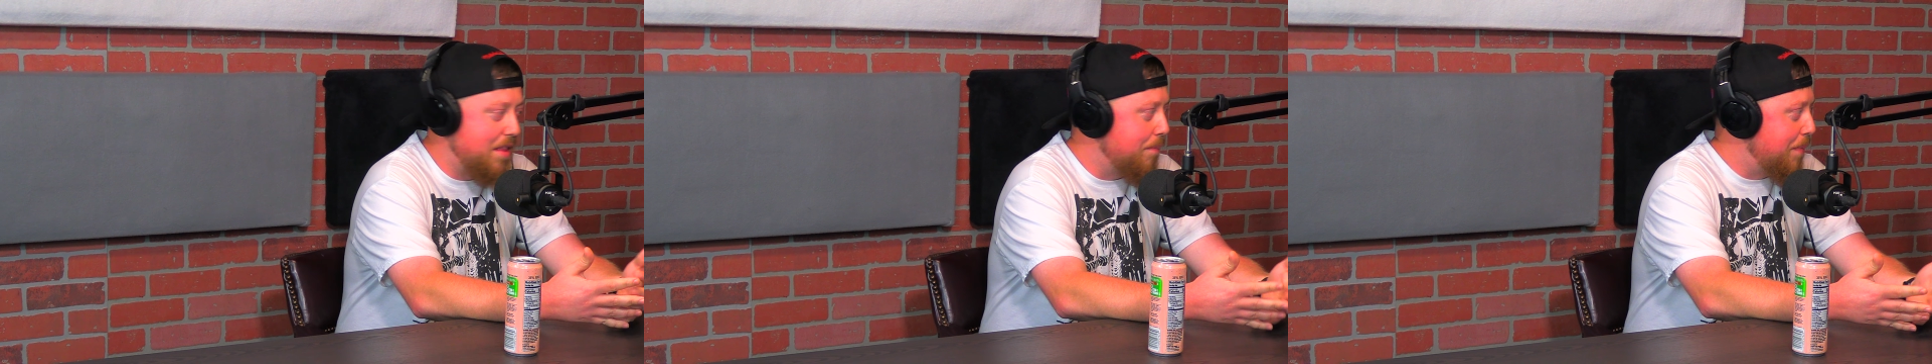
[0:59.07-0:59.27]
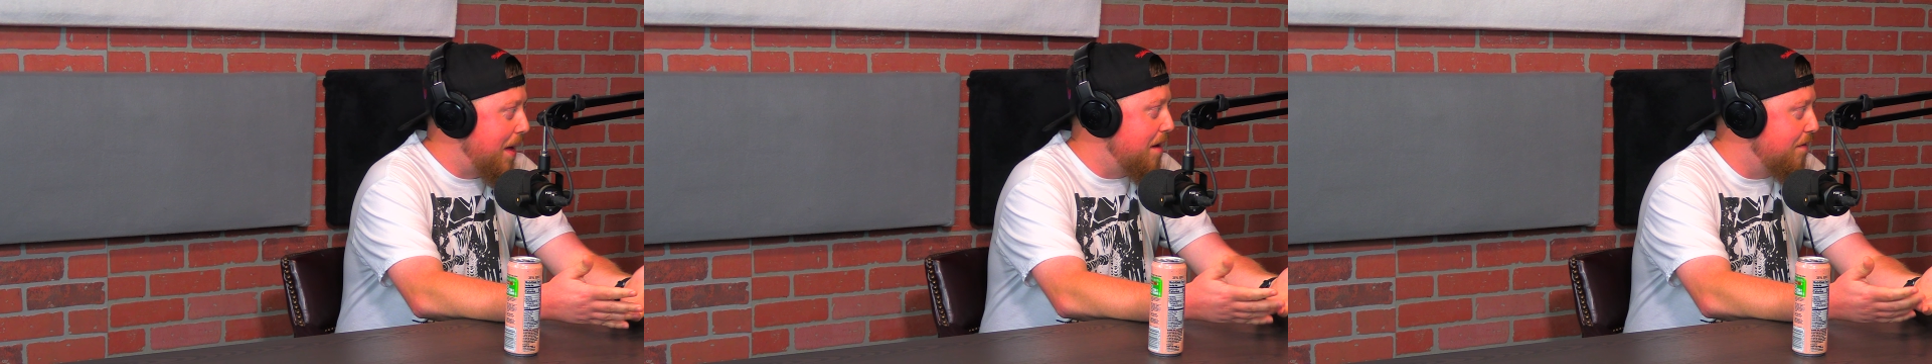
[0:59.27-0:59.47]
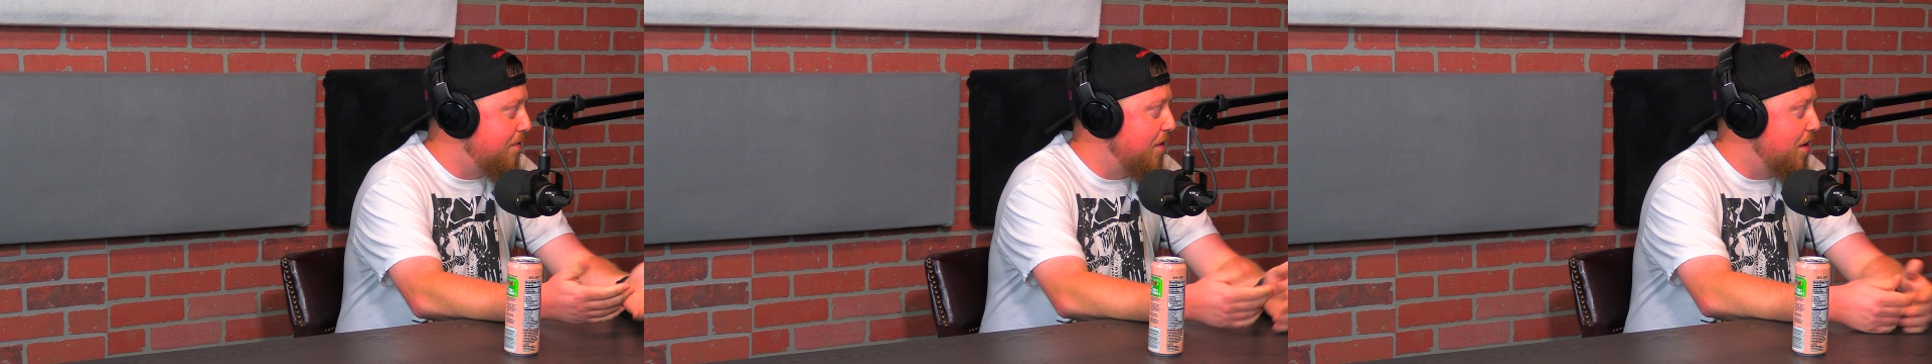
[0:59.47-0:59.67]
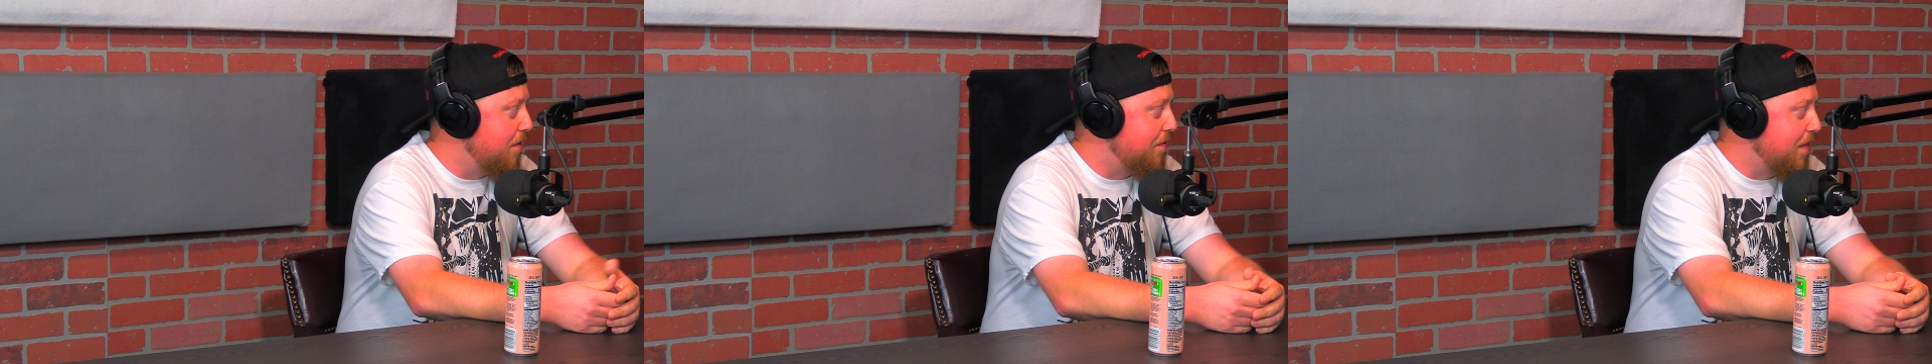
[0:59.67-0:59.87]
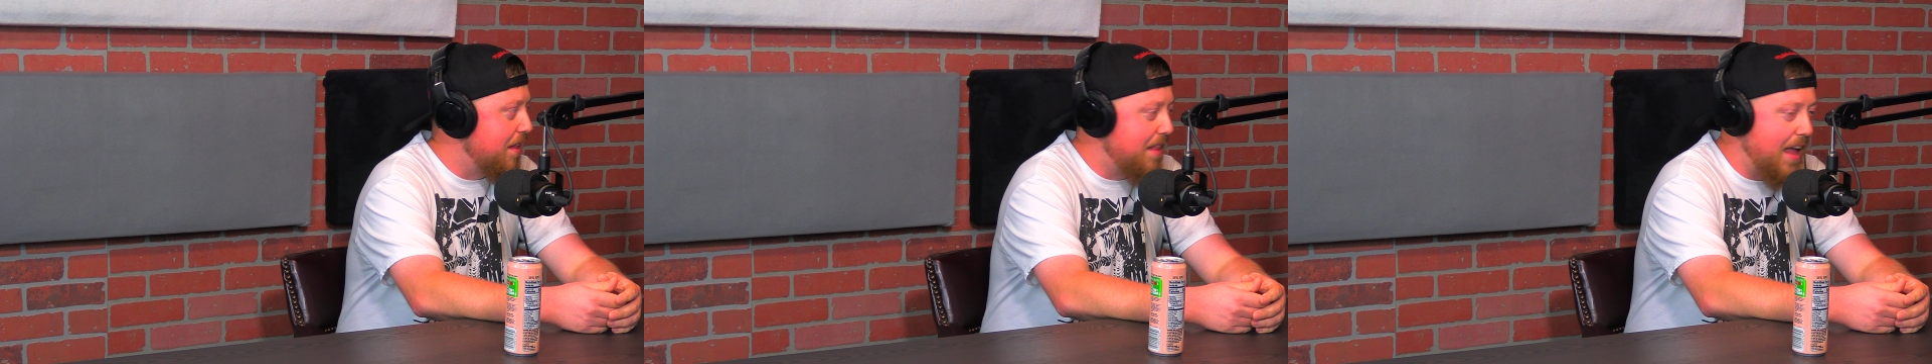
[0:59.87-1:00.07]
the benefit
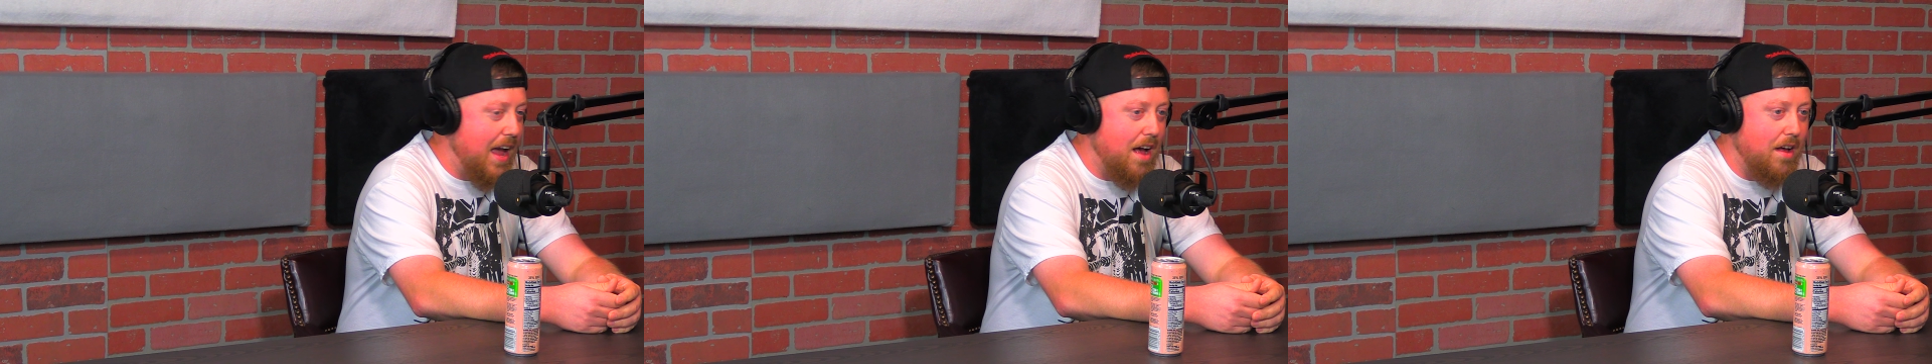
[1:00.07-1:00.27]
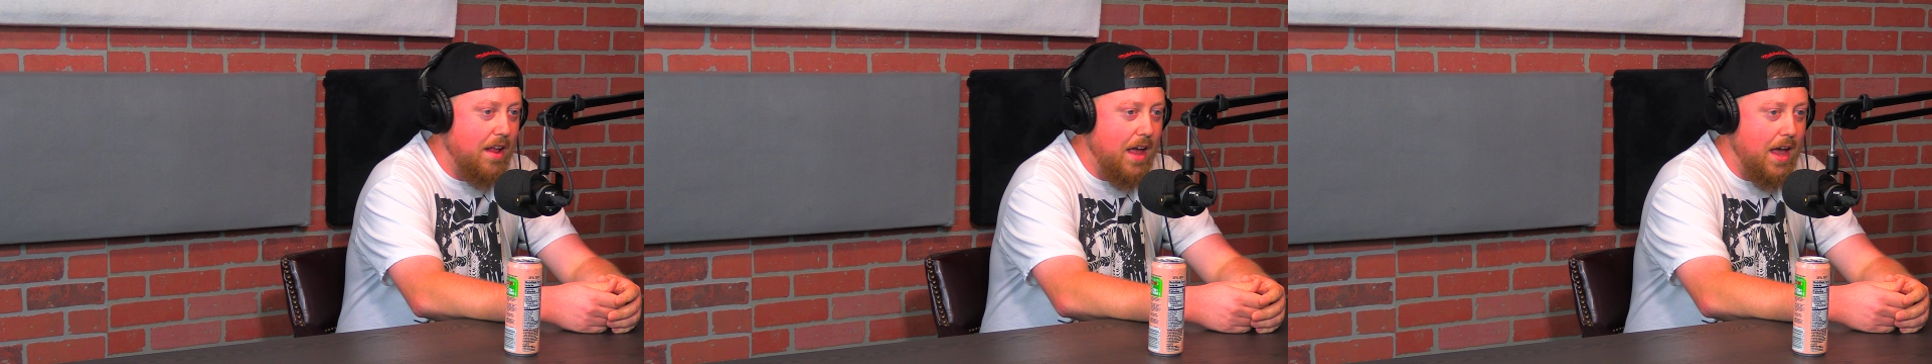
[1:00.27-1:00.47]
of the doubt.